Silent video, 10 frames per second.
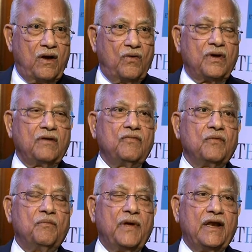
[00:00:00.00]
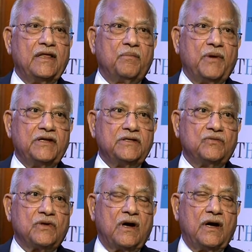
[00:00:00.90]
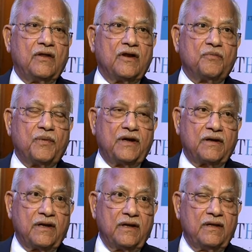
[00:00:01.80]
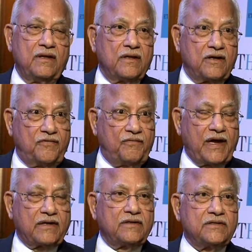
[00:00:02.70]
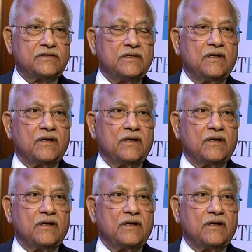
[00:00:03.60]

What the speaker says: How can we manage a patient with cardiorespiratory risk factors?